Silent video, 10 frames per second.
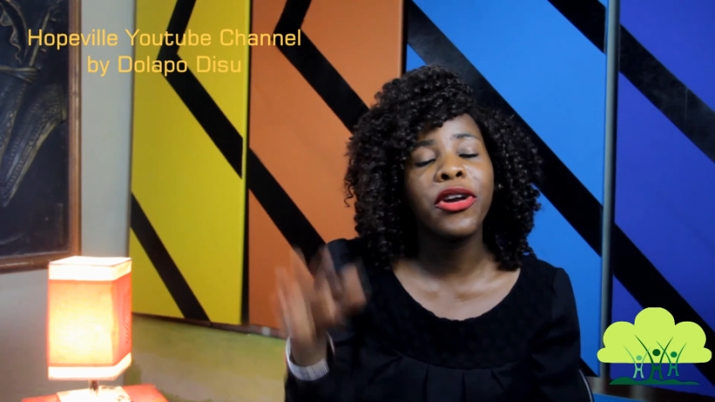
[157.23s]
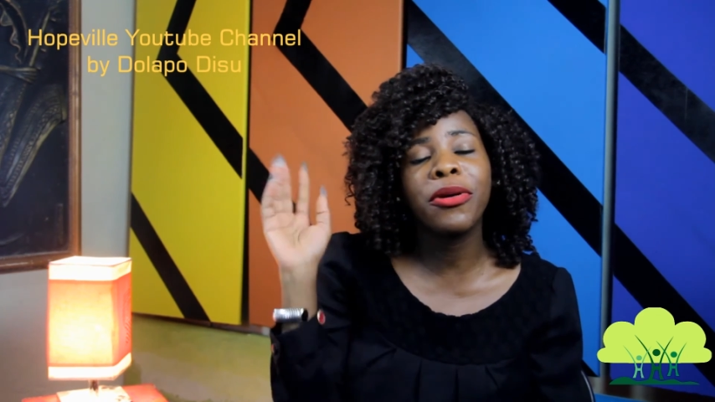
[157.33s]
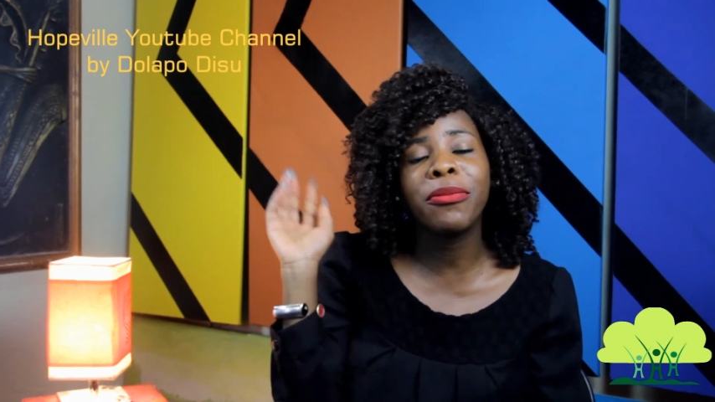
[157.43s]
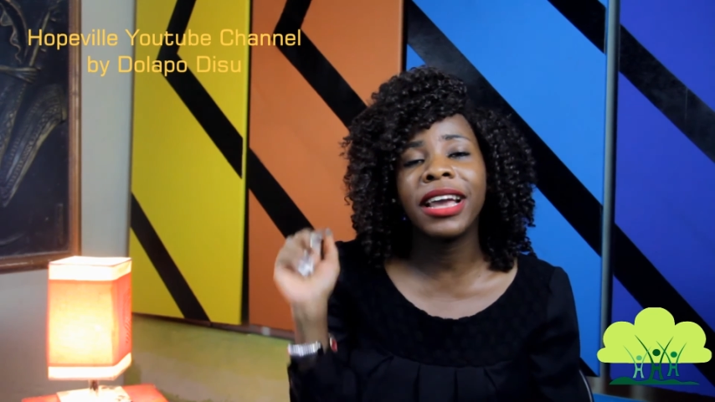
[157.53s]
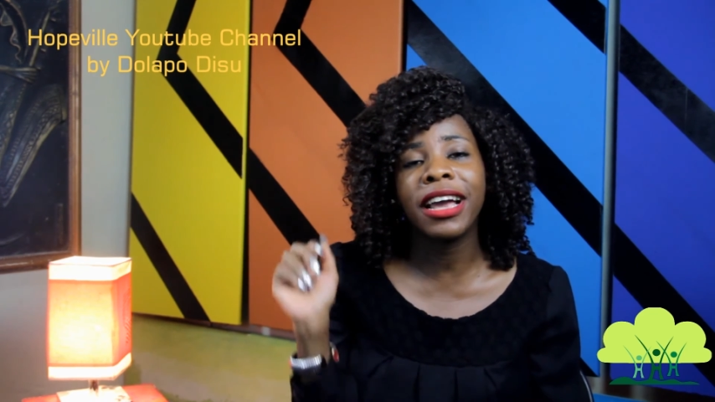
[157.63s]

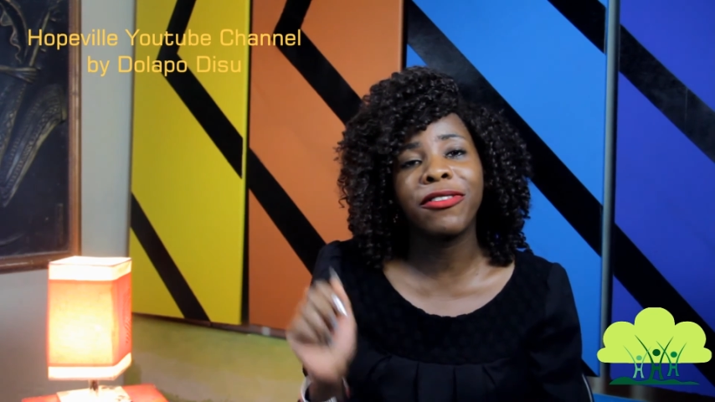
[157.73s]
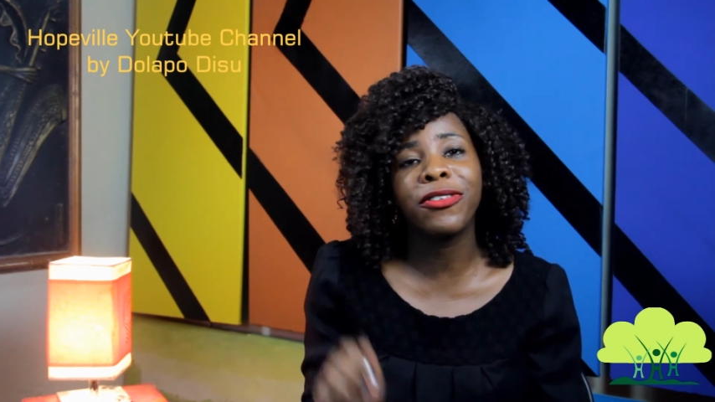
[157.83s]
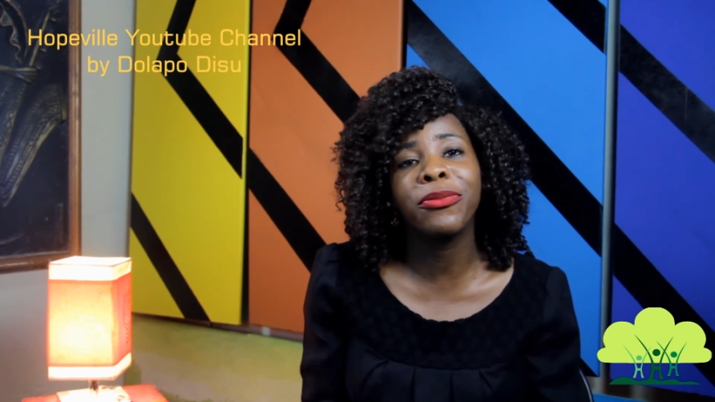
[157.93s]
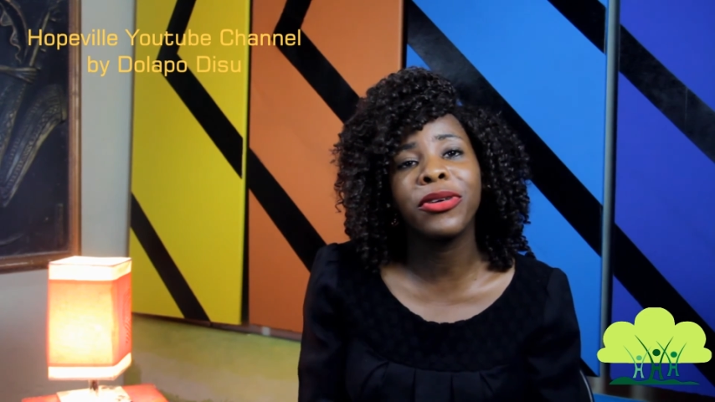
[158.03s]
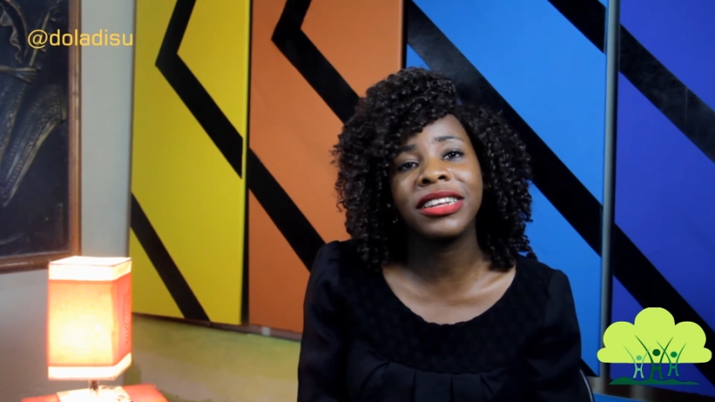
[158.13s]
Remember, you can
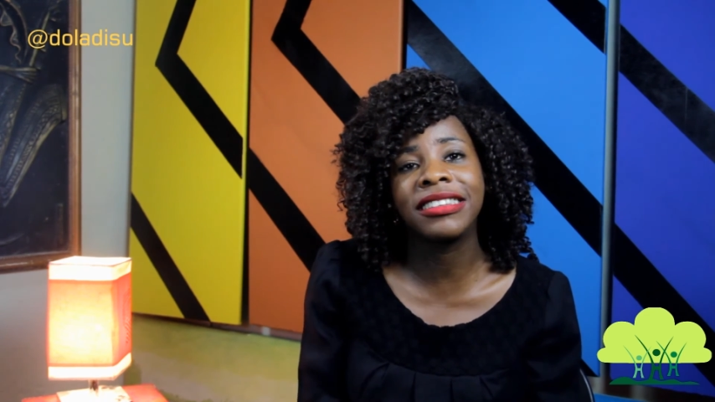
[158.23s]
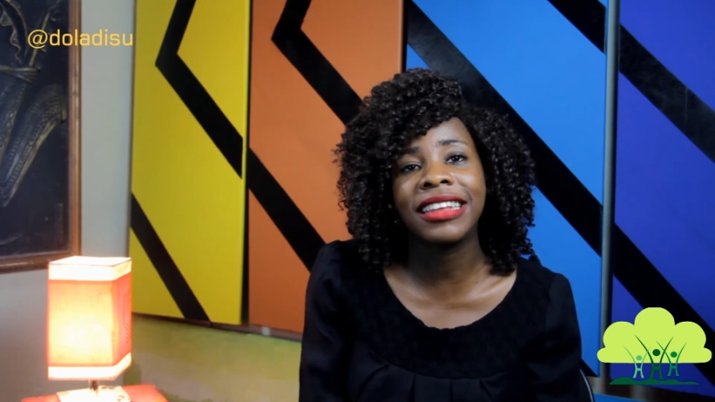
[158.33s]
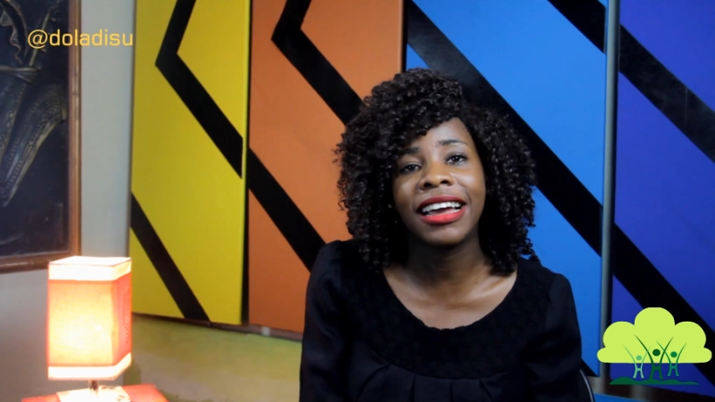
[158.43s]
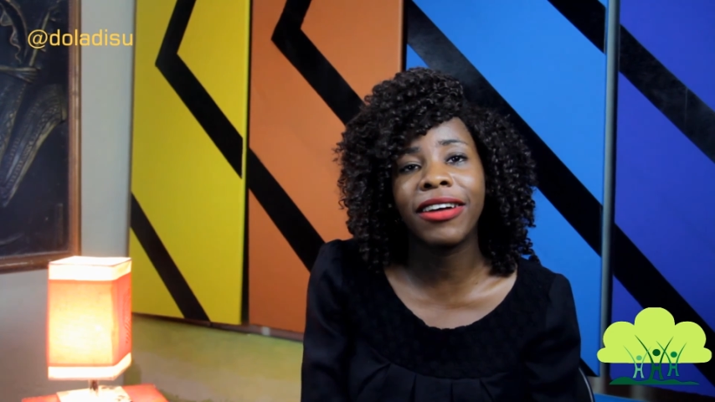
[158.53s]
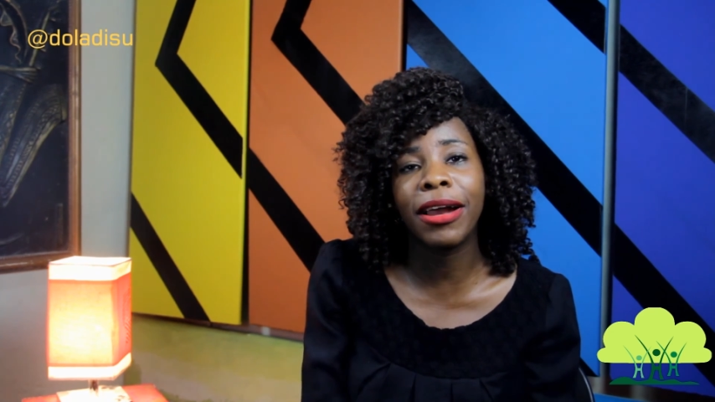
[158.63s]
follow me on
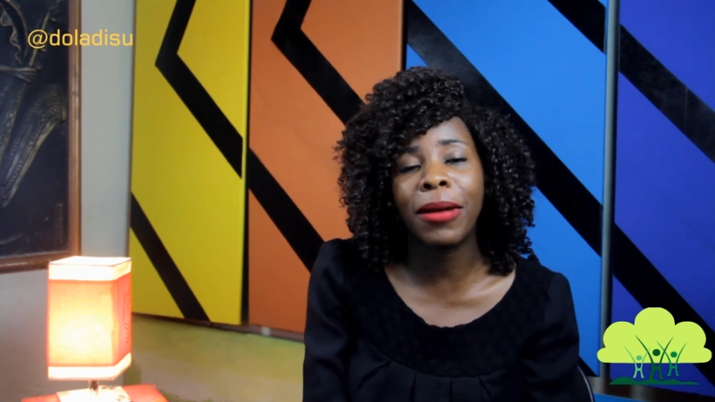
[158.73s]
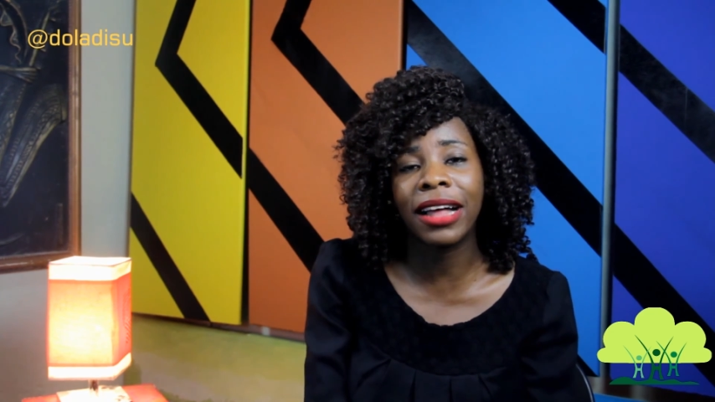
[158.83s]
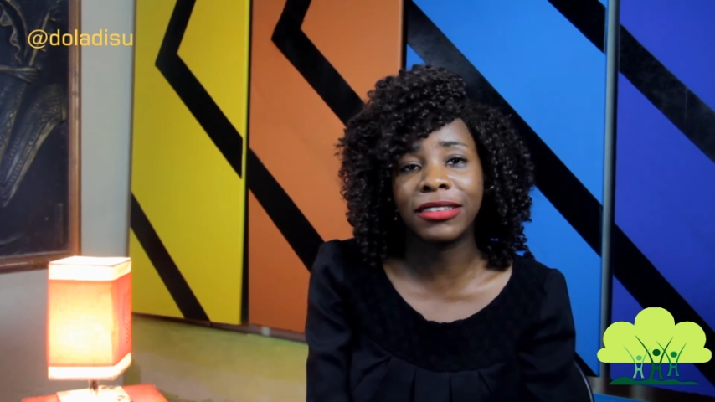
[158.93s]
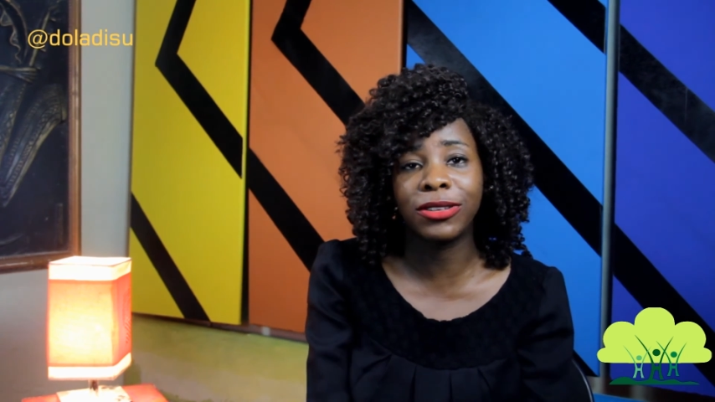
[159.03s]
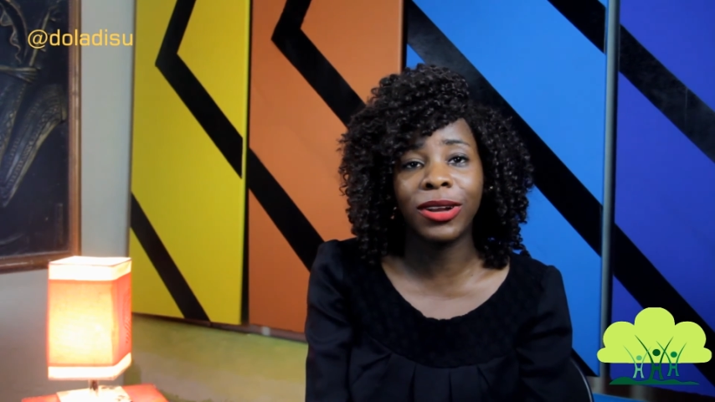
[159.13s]
Instagram
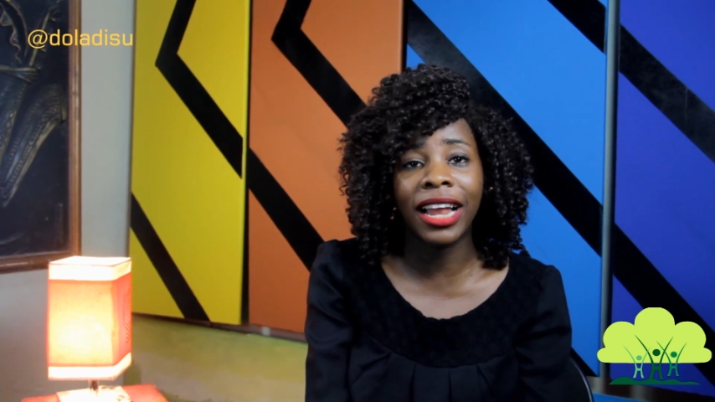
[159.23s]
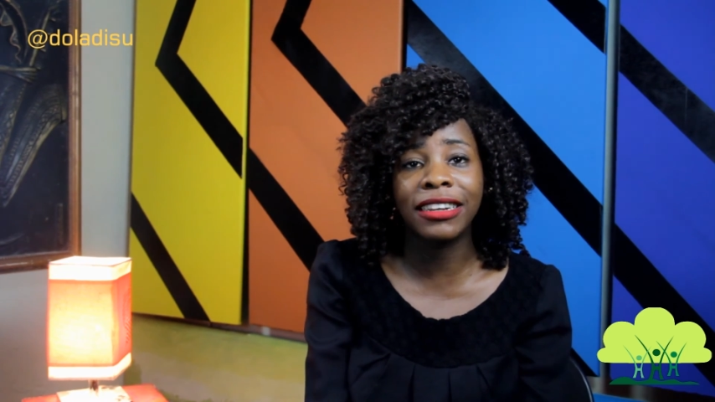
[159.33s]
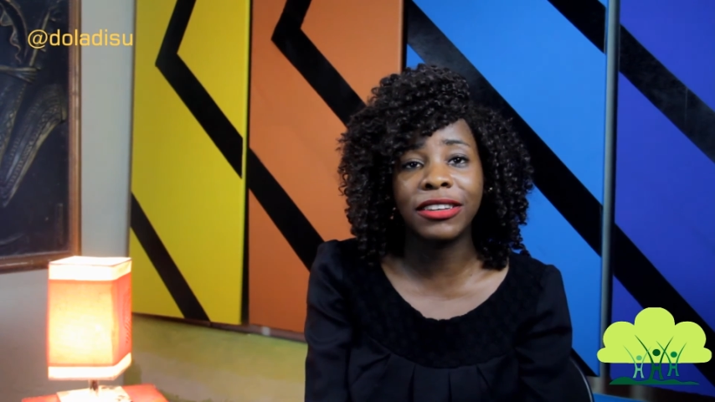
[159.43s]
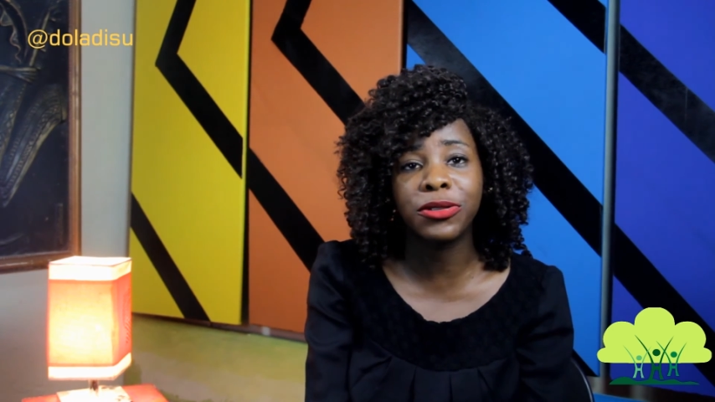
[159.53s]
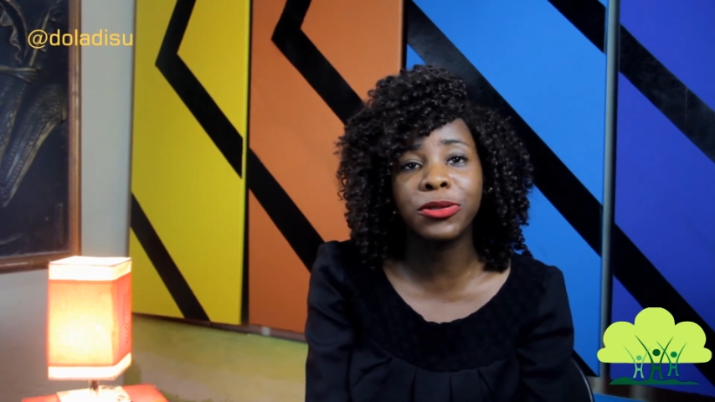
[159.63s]
at
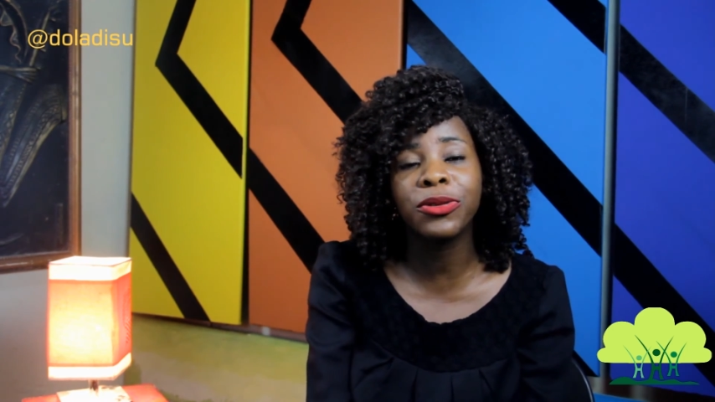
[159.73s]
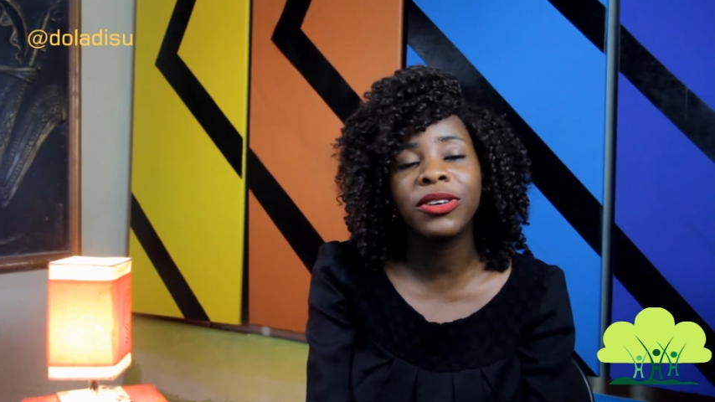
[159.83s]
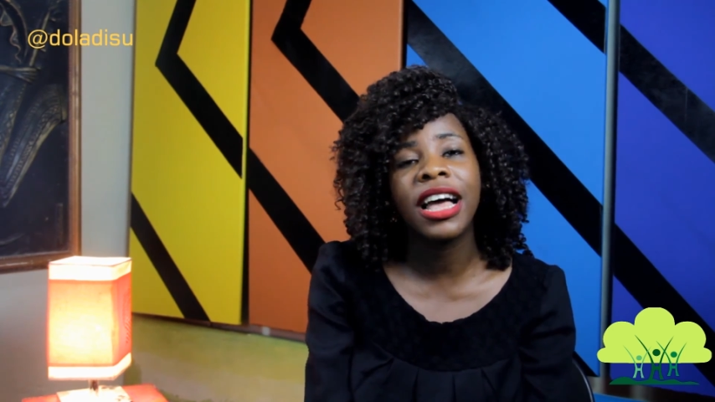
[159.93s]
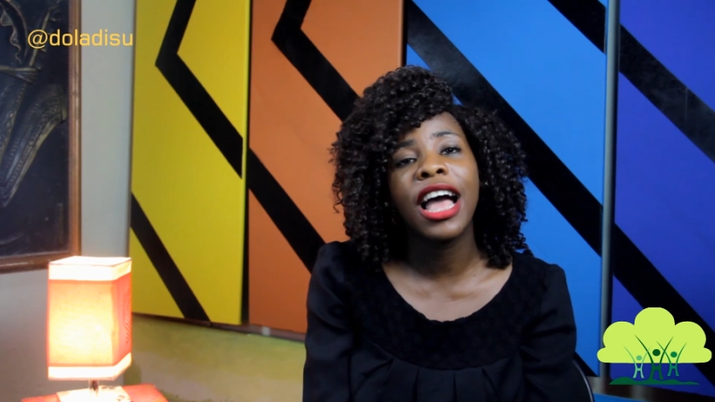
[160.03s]
Dola Disu,